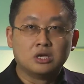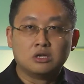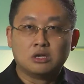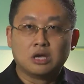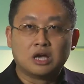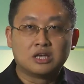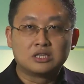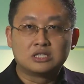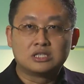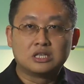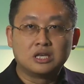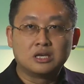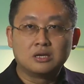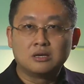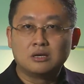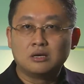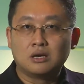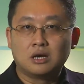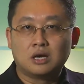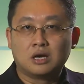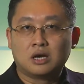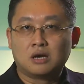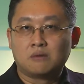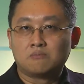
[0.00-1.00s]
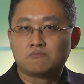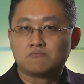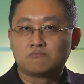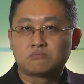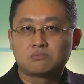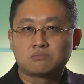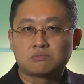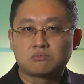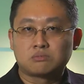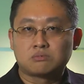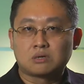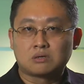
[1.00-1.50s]
You are seeing
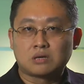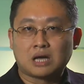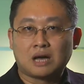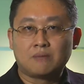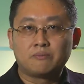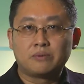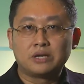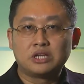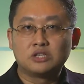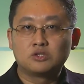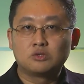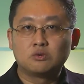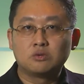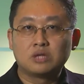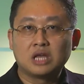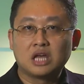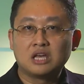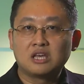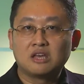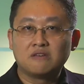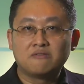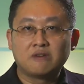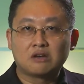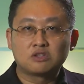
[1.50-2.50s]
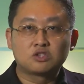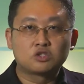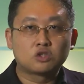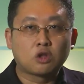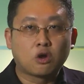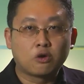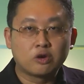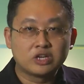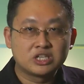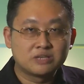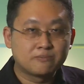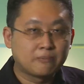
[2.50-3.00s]
companies today give out
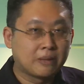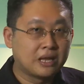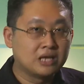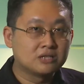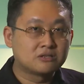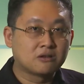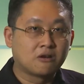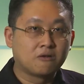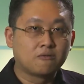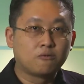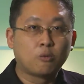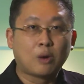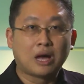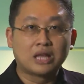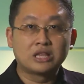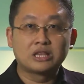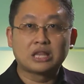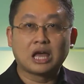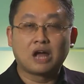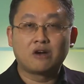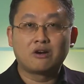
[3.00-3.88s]
storage space of 1